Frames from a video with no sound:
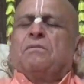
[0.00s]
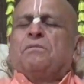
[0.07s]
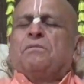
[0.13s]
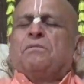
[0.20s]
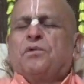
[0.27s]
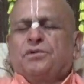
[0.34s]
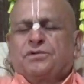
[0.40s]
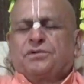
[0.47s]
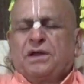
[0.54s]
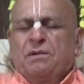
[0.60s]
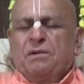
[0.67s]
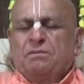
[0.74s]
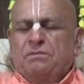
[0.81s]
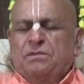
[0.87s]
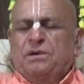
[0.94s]
put
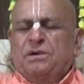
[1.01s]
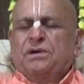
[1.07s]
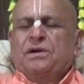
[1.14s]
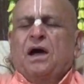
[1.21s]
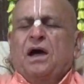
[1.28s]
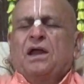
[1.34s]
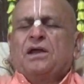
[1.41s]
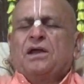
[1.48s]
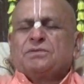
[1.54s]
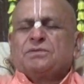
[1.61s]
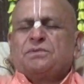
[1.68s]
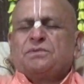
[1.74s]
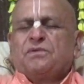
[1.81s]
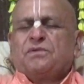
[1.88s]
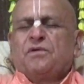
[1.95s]
some dollars
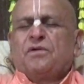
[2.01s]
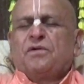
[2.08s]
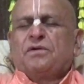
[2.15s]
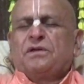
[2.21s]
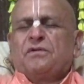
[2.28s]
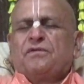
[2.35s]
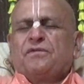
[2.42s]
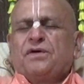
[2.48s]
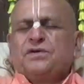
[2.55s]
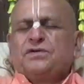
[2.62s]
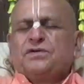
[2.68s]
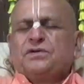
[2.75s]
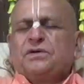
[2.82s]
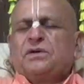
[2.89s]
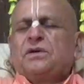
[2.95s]
before the fish